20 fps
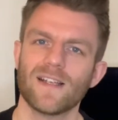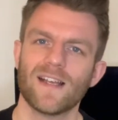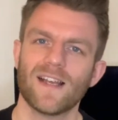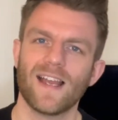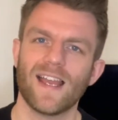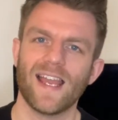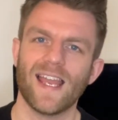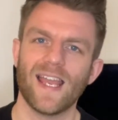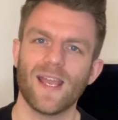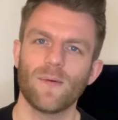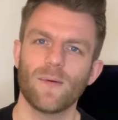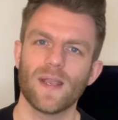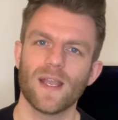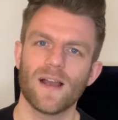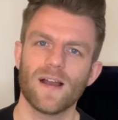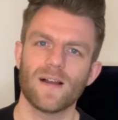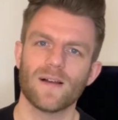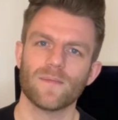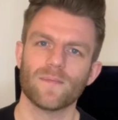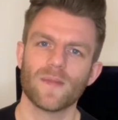here we
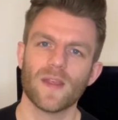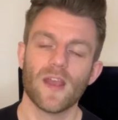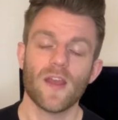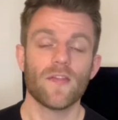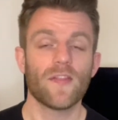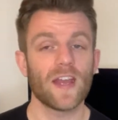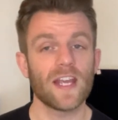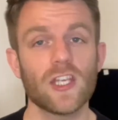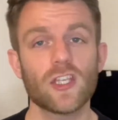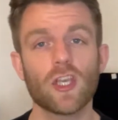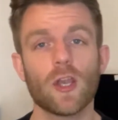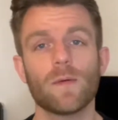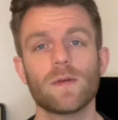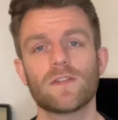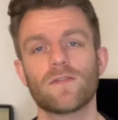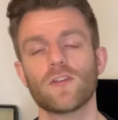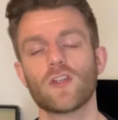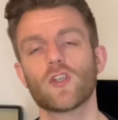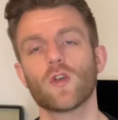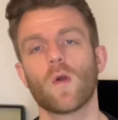are. Thanks so much
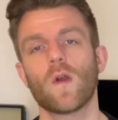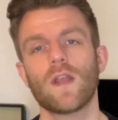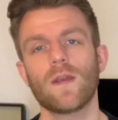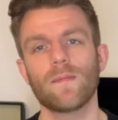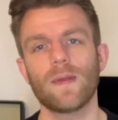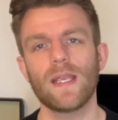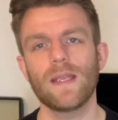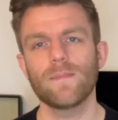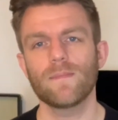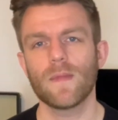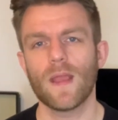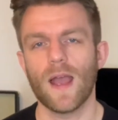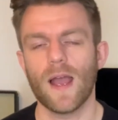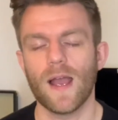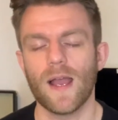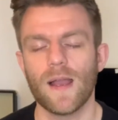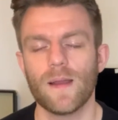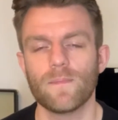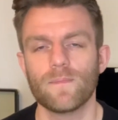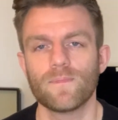for joining me.
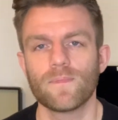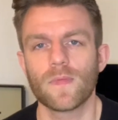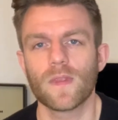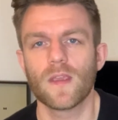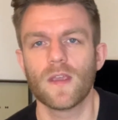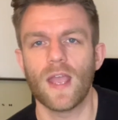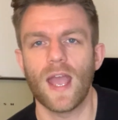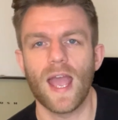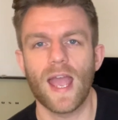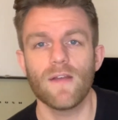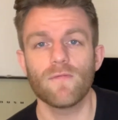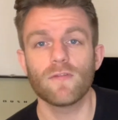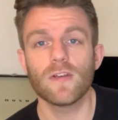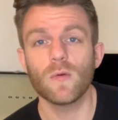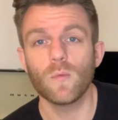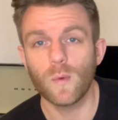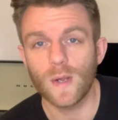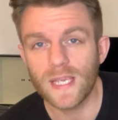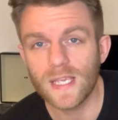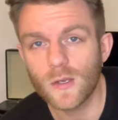Every
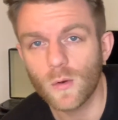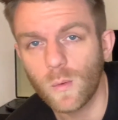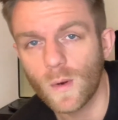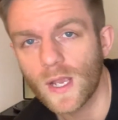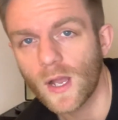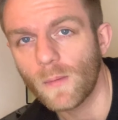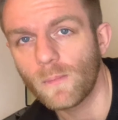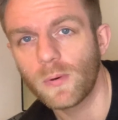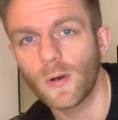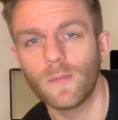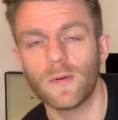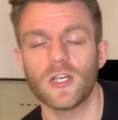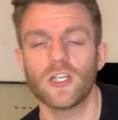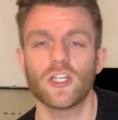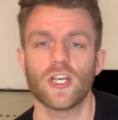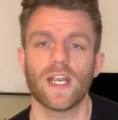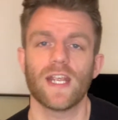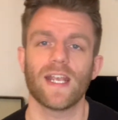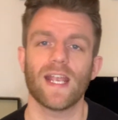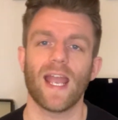week we are
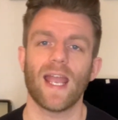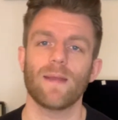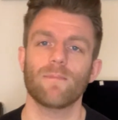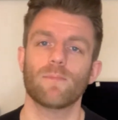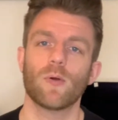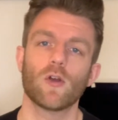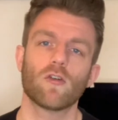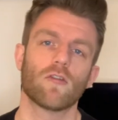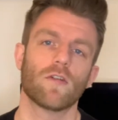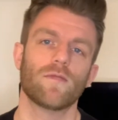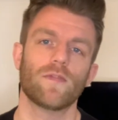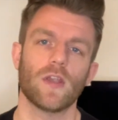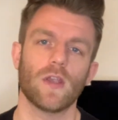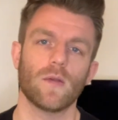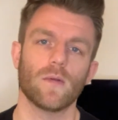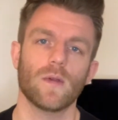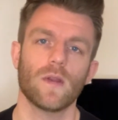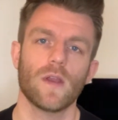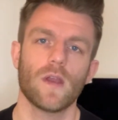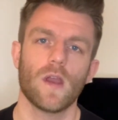publishing a book review
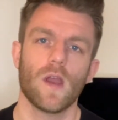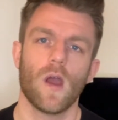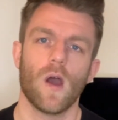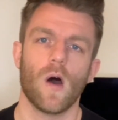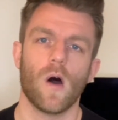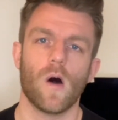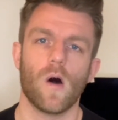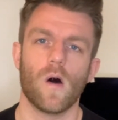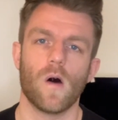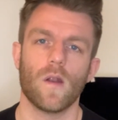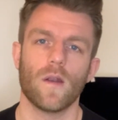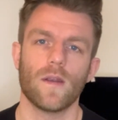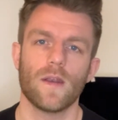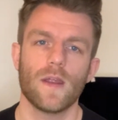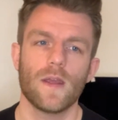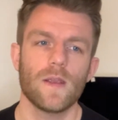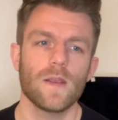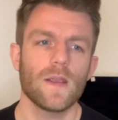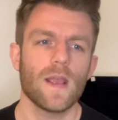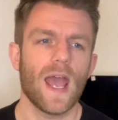on
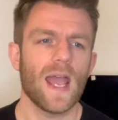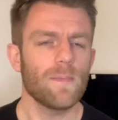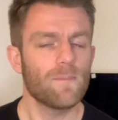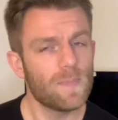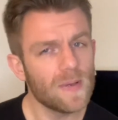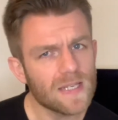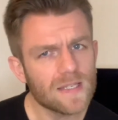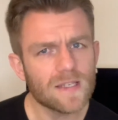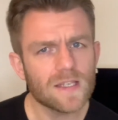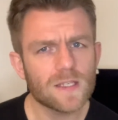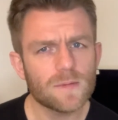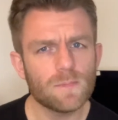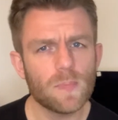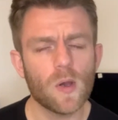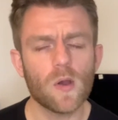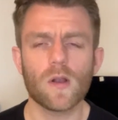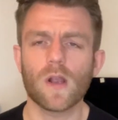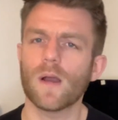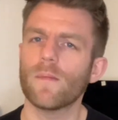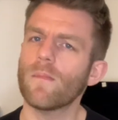a business
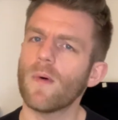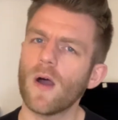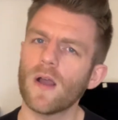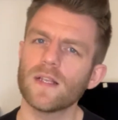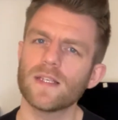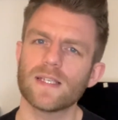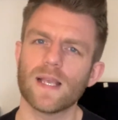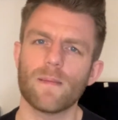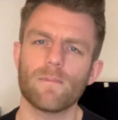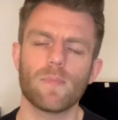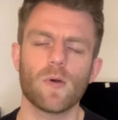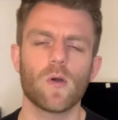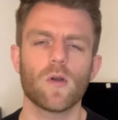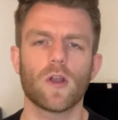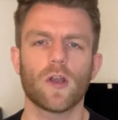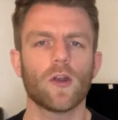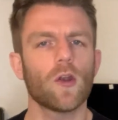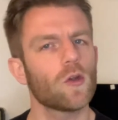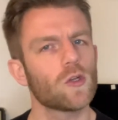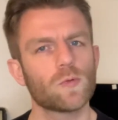book, a mindset
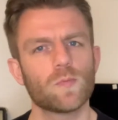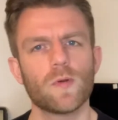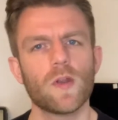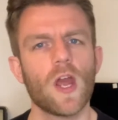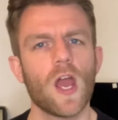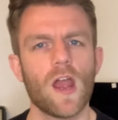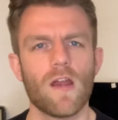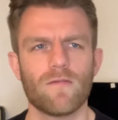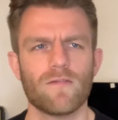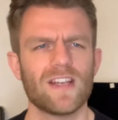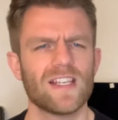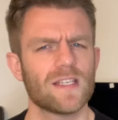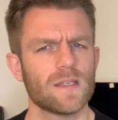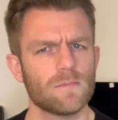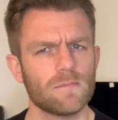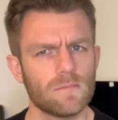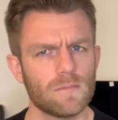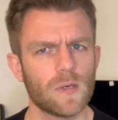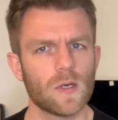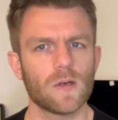book, an
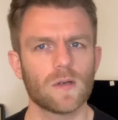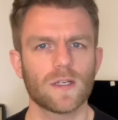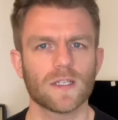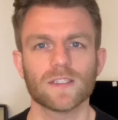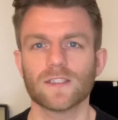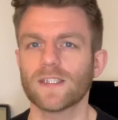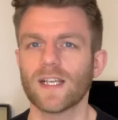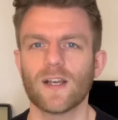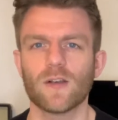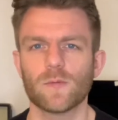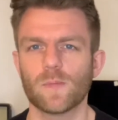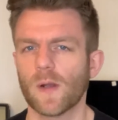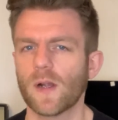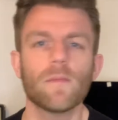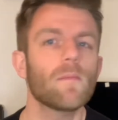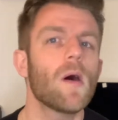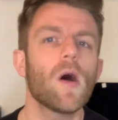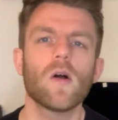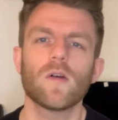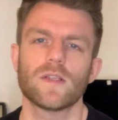entrepreneurism book, a sales book, a
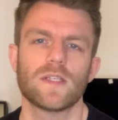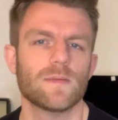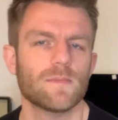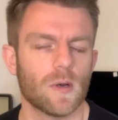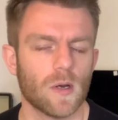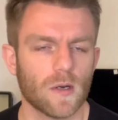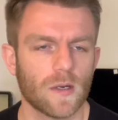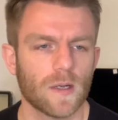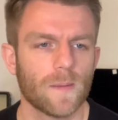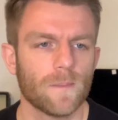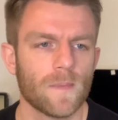marketing book